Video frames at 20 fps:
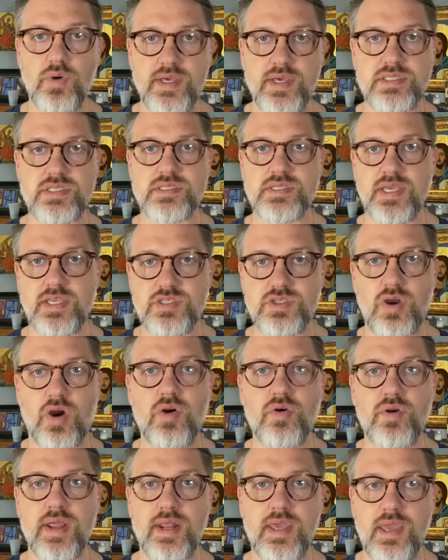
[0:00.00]
it's
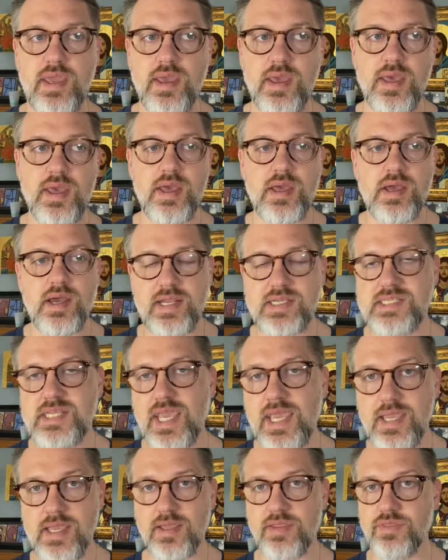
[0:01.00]
already
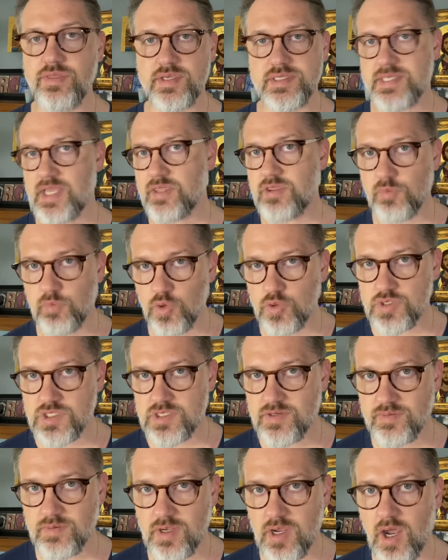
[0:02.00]
taken the
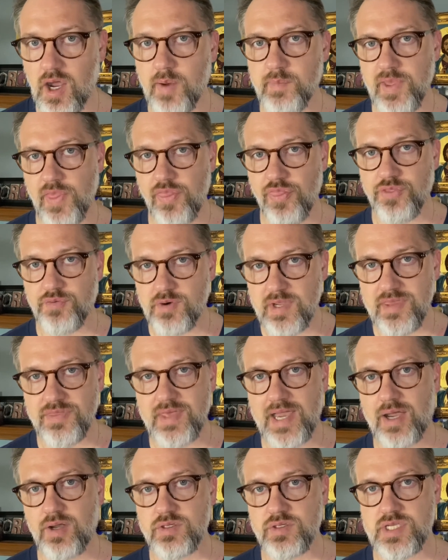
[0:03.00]
most common
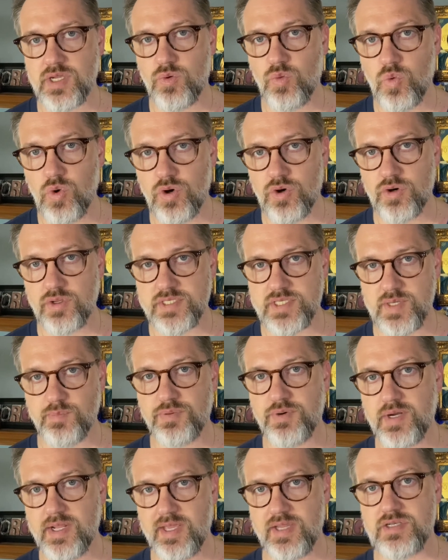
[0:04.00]
3,000 words and
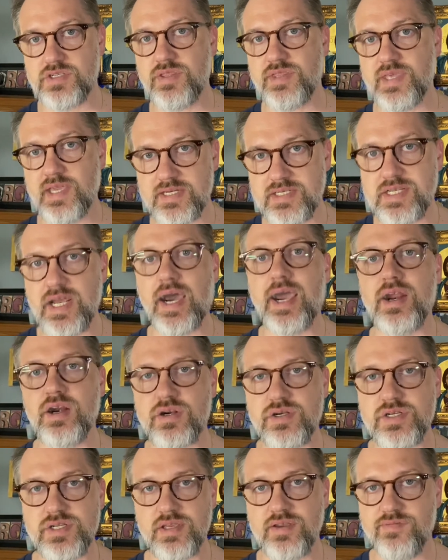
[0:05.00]
put it into the
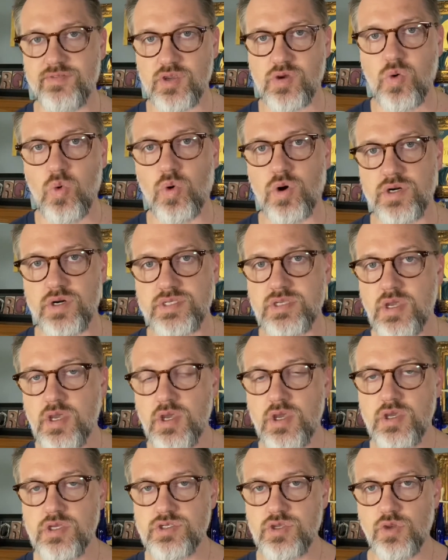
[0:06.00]
entirety of the course.
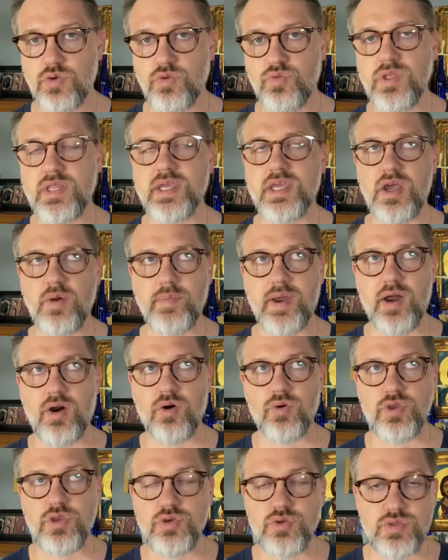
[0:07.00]
So you really come
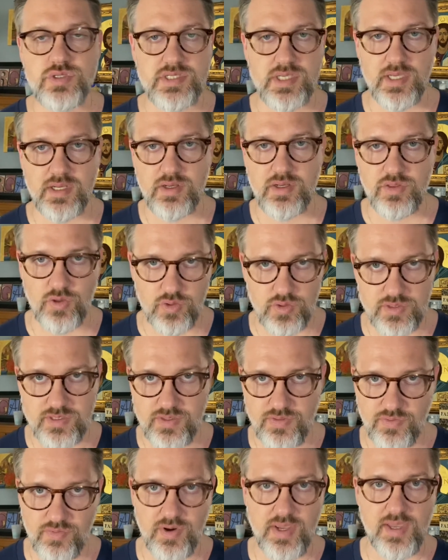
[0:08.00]
out using those
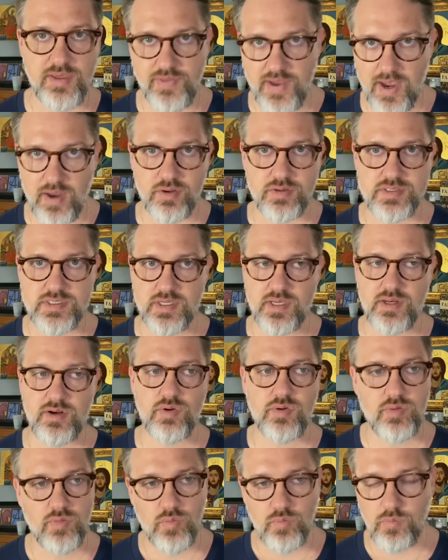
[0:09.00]

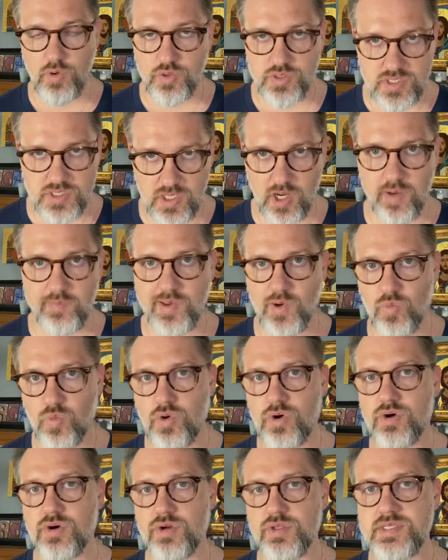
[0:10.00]
3,000 most common
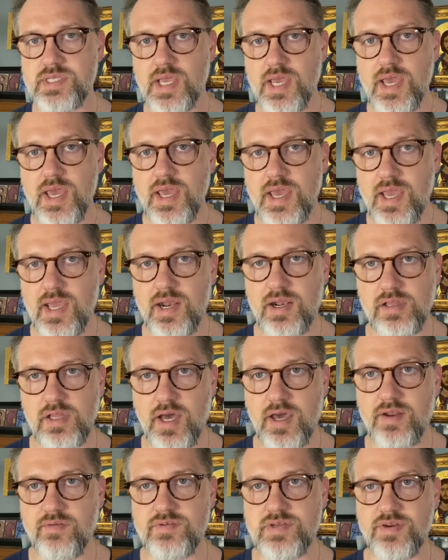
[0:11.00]
words in a
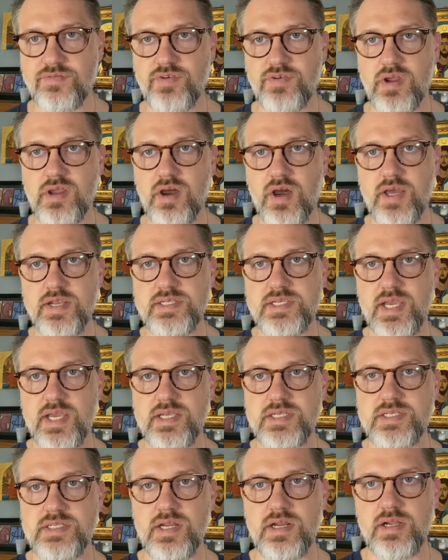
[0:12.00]
lot of different
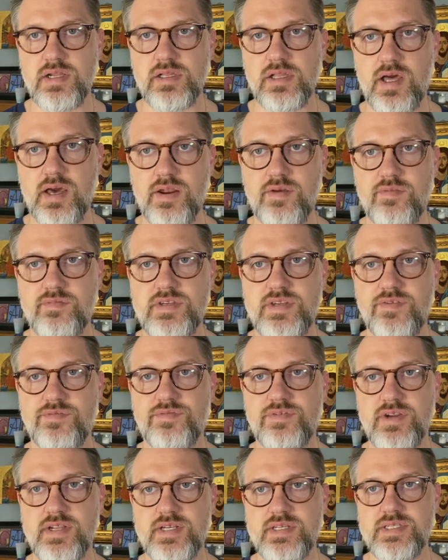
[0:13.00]
contexts and a lot of
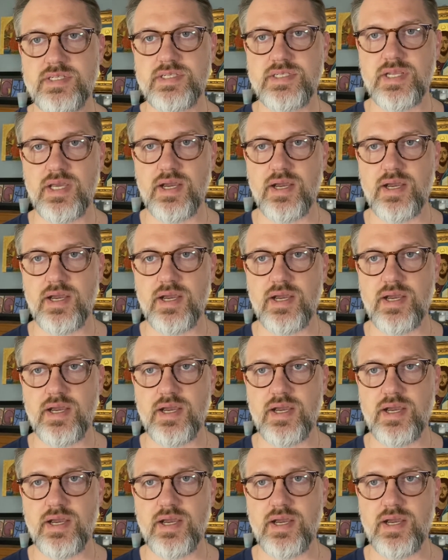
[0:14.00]
different